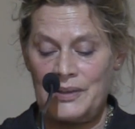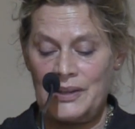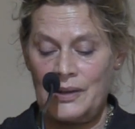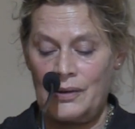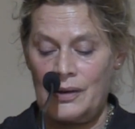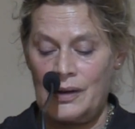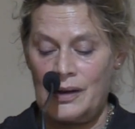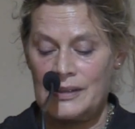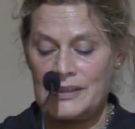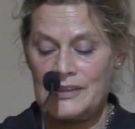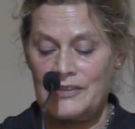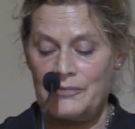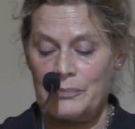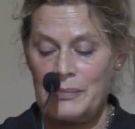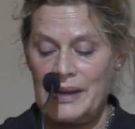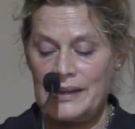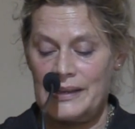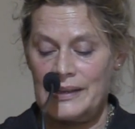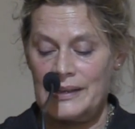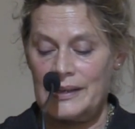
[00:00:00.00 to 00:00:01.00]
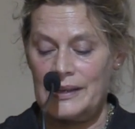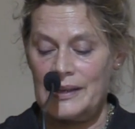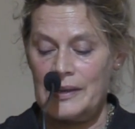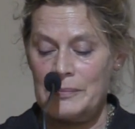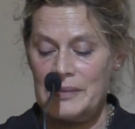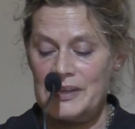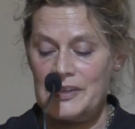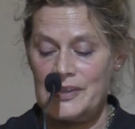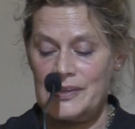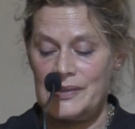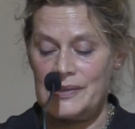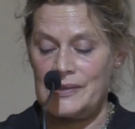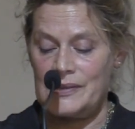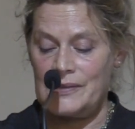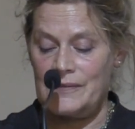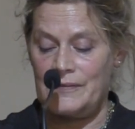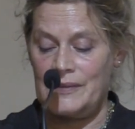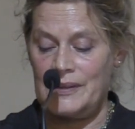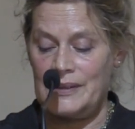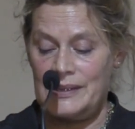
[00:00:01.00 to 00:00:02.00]
the art of making
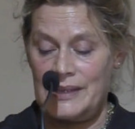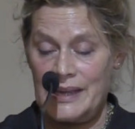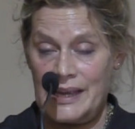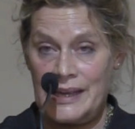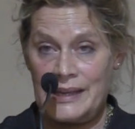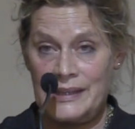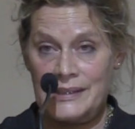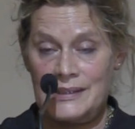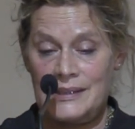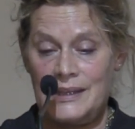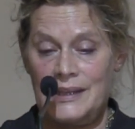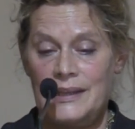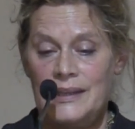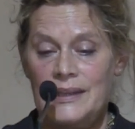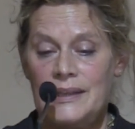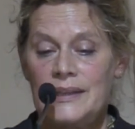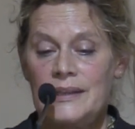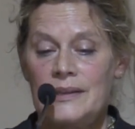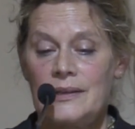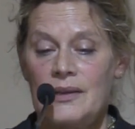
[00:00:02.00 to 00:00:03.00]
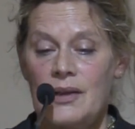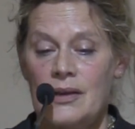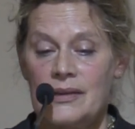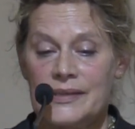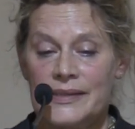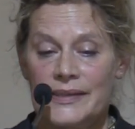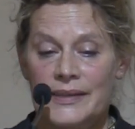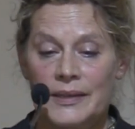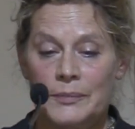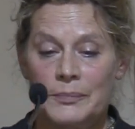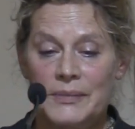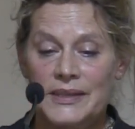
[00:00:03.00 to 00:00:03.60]
images of the dead in lasting